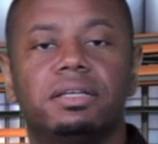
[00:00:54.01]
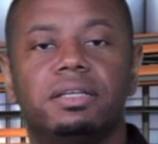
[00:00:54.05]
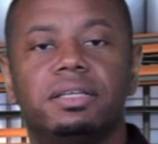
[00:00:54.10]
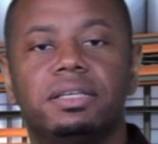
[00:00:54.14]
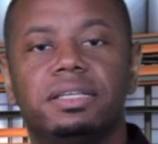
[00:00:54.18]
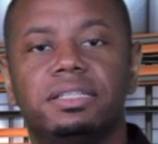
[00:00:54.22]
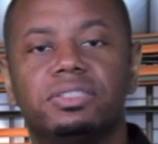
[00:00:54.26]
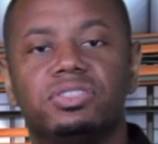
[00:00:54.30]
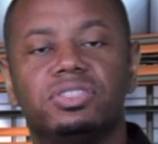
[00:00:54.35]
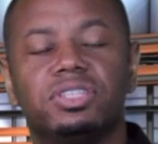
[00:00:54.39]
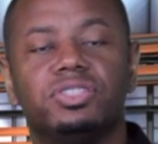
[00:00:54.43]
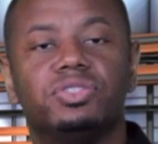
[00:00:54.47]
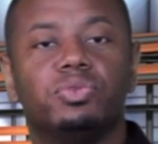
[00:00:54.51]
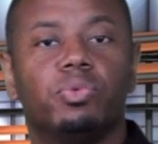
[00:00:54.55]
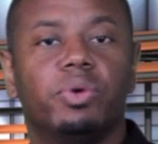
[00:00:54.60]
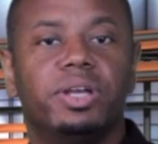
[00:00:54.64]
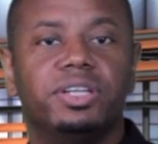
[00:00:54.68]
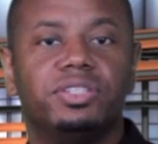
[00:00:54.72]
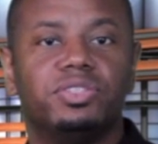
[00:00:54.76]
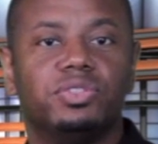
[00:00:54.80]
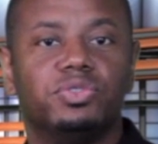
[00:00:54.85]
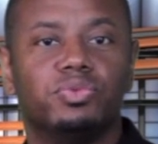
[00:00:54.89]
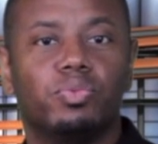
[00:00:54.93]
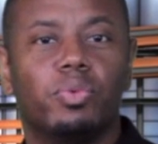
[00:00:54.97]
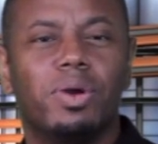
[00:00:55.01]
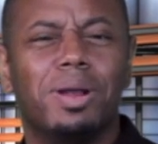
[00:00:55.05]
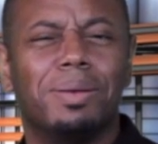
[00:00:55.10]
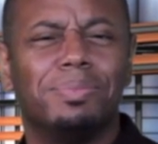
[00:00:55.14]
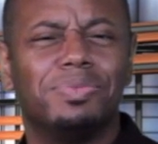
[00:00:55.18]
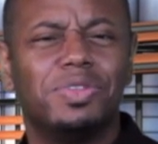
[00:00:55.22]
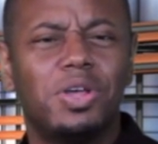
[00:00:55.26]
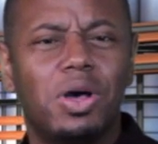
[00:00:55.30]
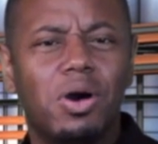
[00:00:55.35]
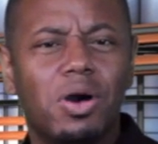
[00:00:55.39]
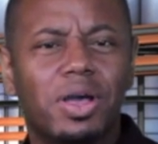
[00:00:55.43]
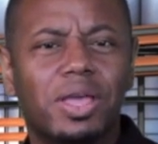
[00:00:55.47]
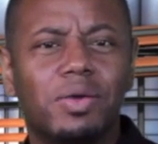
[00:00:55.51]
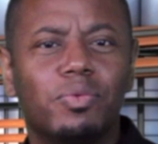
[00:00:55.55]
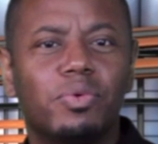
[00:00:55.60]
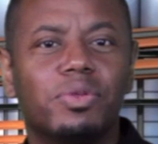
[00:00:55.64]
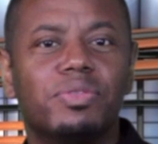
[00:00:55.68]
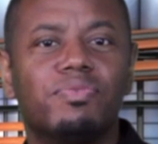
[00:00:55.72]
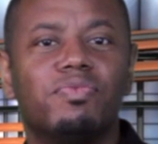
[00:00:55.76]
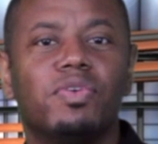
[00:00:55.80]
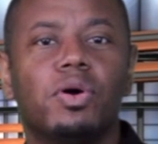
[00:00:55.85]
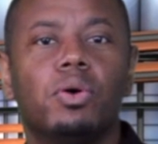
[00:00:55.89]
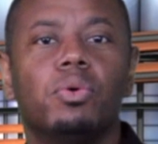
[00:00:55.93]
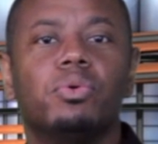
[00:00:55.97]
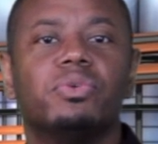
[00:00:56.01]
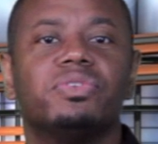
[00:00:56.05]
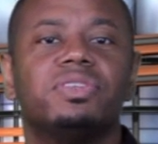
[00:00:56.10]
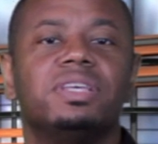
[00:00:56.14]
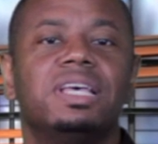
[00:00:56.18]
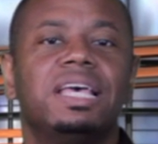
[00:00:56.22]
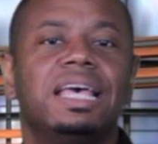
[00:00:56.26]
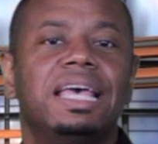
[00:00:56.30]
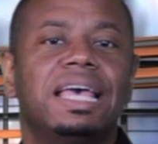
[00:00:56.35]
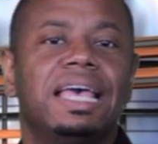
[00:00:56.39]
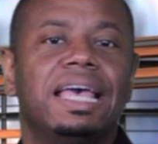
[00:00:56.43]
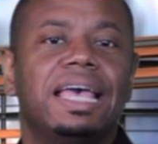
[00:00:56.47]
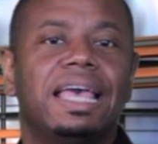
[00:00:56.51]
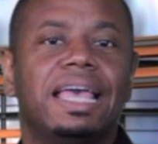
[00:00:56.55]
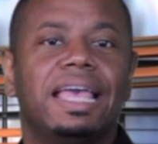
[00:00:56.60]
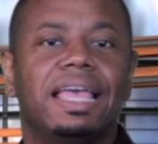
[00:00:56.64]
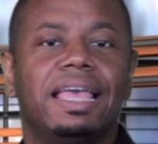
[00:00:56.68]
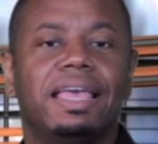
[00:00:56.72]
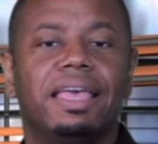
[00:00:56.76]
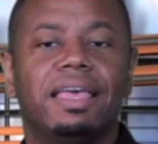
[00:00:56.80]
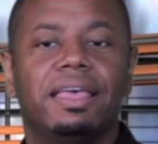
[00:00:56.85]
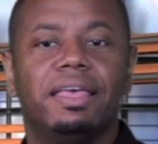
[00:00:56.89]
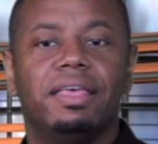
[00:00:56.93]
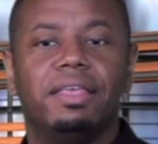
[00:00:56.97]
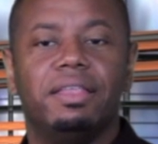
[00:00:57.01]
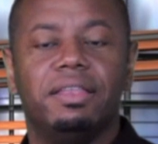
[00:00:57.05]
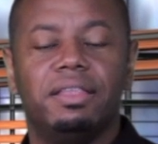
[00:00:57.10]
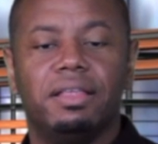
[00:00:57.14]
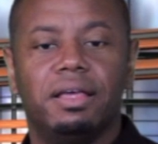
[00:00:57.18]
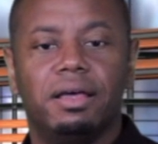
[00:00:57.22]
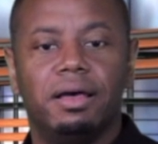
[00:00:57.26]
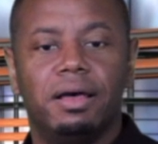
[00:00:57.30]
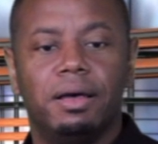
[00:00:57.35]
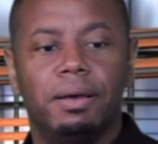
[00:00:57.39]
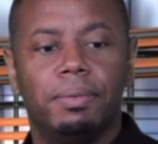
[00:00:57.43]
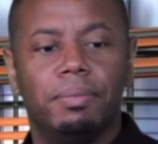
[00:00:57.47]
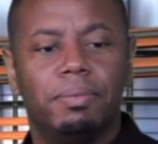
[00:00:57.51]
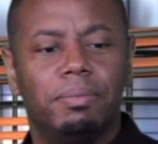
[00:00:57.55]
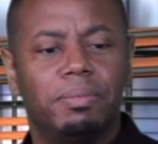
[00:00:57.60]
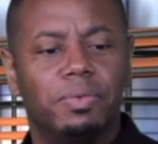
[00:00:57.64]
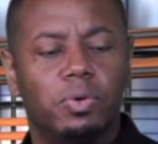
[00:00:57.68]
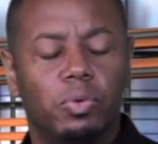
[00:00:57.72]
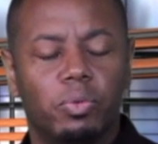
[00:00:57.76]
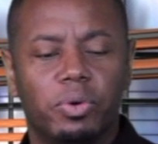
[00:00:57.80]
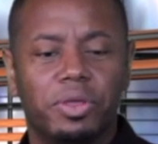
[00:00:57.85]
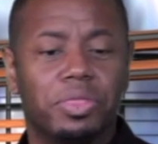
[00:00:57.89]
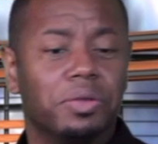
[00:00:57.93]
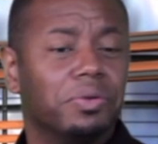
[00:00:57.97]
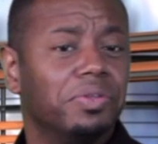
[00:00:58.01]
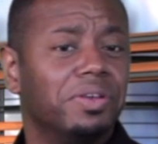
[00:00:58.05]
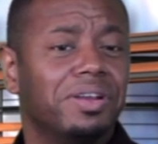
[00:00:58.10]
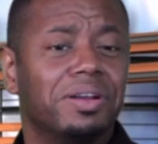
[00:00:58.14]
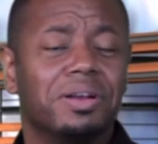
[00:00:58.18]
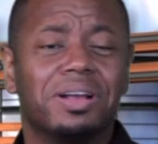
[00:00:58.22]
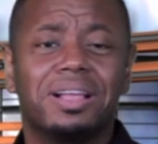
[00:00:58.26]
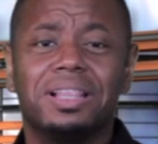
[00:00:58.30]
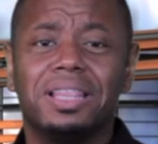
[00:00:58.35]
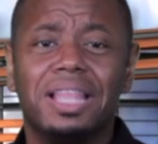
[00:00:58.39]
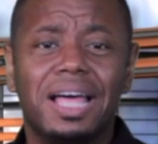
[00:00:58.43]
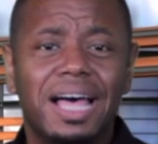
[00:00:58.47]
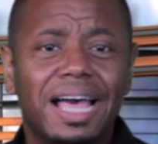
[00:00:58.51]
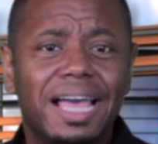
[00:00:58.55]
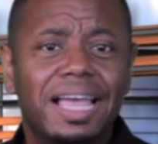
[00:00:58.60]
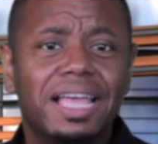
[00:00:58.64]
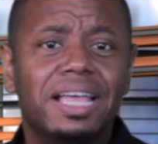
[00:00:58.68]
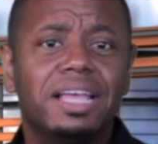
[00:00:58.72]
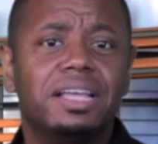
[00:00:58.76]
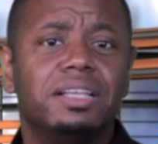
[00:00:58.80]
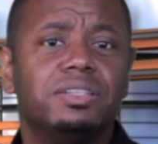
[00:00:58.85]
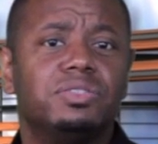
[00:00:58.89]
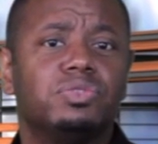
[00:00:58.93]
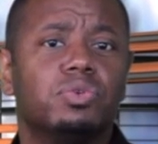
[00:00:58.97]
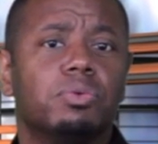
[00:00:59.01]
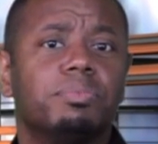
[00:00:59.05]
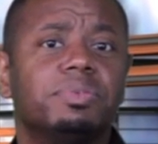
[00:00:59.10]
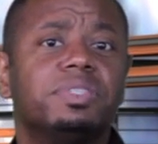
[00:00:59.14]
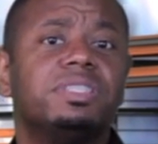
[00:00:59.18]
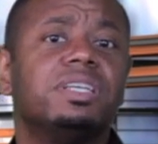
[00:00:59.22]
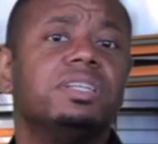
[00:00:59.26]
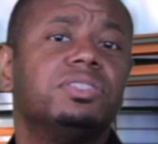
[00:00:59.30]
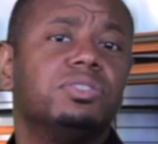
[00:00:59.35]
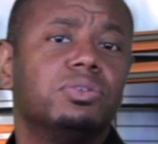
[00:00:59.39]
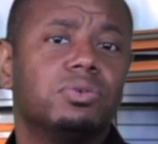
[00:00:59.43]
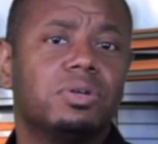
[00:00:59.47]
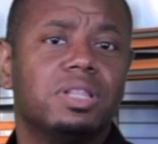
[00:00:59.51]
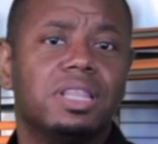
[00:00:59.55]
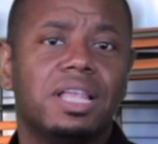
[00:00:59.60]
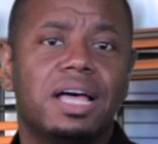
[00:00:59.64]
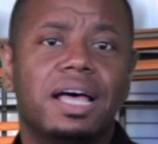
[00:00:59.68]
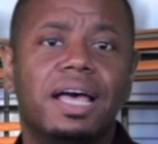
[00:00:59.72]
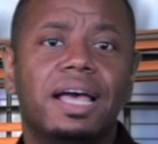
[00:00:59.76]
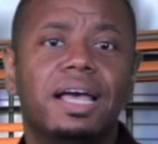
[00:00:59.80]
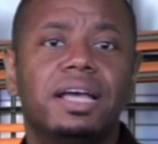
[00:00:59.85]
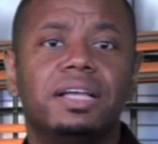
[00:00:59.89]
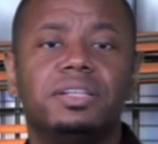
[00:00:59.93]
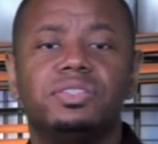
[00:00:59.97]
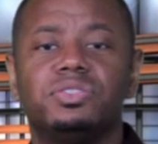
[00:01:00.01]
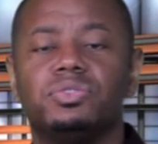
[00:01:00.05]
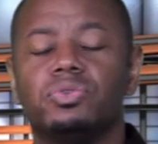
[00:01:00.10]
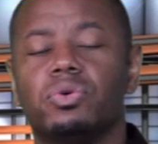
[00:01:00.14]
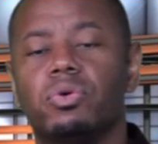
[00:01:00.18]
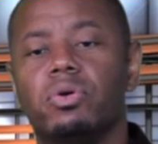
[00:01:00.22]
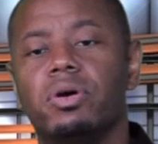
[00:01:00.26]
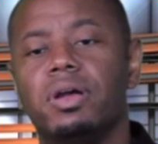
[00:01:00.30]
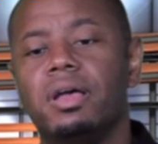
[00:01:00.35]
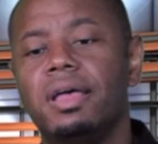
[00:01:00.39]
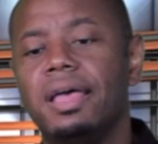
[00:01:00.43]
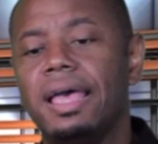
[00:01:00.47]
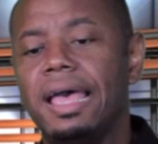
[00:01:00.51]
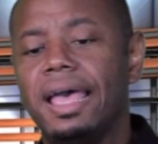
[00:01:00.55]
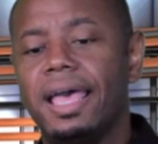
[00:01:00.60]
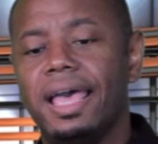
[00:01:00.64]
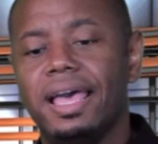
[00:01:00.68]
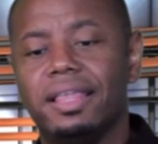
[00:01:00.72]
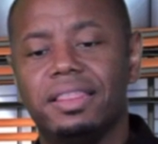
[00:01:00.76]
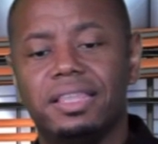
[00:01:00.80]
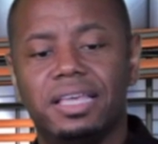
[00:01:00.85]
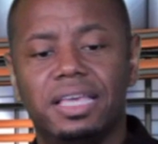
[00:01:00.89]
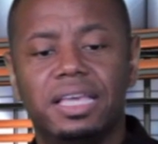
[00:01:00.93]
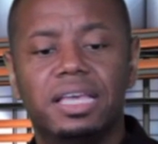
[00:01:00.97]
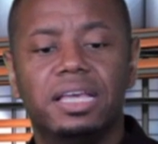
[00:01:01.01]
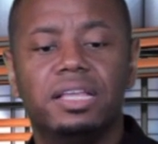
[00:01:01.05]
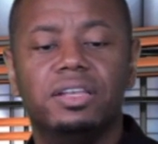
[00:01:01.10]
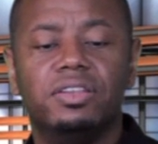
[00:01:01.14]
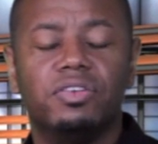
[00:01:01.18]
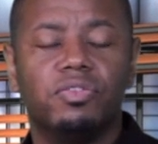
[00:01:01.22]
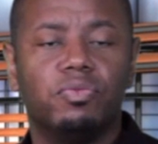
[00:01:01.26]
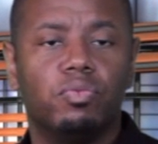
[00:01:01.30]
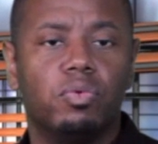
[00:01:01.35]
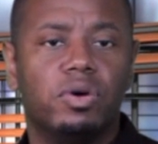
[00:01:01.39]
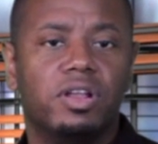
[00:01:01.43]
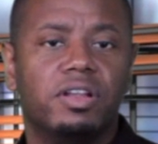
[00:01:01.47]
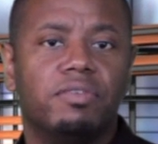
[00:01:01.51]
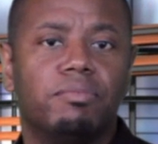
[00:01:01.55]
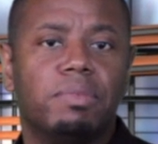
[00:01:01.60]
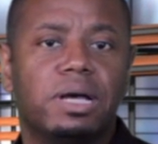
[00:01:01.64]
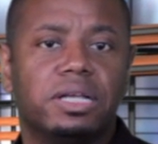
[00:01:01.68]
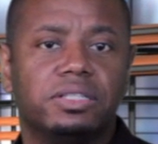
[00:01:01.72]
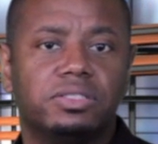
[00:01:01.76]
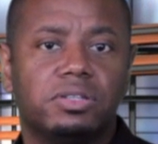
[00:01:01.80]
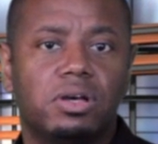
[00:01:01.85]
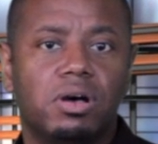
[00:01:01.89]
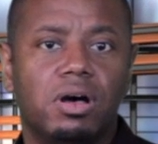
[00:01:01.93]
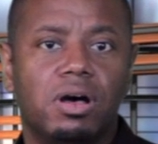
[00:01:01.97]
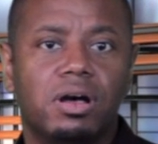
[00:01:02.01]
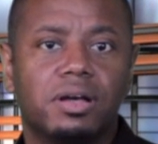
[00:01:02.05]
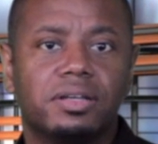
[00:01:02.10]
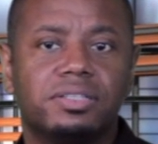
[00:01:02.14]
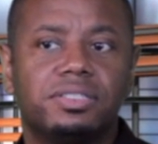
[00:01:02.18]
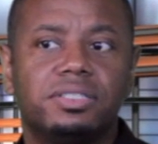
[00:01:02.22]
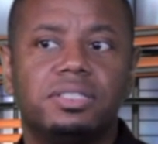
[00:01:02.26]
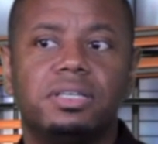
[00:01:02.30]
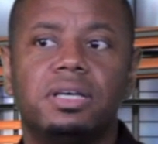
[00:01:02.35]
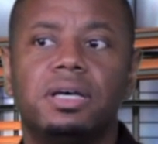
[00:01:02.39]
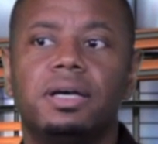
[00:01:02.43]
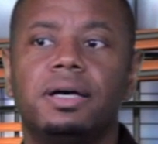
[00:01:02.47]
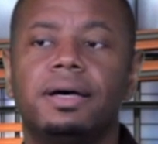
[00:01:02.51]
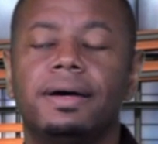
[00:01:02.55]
in situations where I'm talking with folks, and whether they're clients or potential clients, or at the end of one of my talks,